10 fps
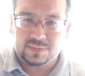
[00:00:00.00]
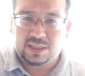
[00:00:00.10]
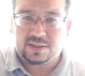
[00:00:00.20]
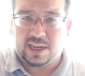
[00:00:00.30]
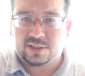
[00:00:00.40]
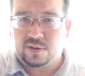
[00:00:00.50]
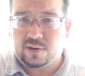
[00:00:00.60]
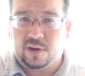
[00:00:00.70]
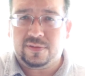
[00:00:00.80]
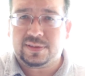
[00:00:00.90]
So I told the
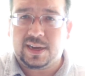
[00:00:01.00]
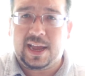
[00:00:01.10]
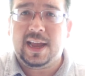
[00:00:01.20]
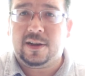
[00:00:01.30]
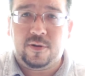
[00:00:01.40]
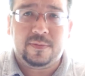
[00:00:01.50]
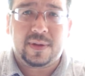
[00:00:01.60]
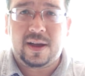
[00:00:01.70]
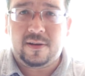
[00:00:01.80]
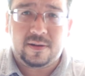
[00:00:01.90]
officer, hey, go in
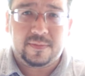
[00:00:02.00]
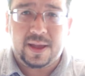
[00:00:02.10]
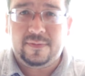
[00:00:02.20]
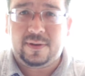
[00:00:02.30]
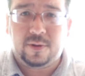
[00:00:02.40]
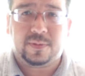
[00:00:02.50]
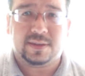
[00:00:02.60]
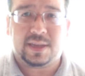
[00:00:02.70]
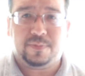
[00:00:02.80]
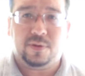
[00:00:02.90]
my envelope,
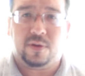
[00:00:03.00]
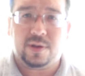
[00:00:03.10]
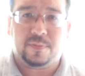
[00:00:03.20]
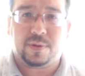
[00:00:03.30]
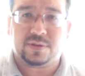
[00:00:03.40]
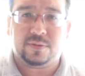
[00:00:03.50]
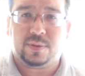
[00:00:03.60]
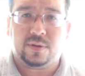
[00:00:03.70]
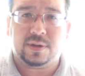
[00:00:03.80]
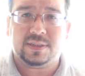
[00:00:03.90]
because they put all your personal
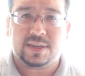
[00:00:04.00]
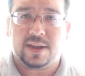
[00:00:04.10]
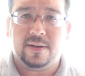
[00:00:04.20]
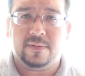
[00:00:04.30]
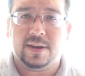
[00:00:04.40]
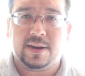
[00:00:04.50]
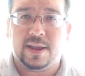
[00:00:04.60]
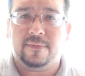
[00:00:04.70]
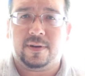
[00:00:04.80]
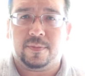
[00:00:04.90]
belongings in the
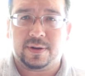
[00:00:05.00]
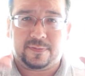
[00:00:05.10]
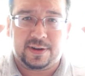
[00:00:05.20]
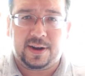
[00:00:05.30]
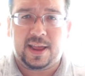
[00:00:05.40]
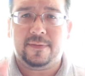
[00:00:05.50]
envelope, in the vanilla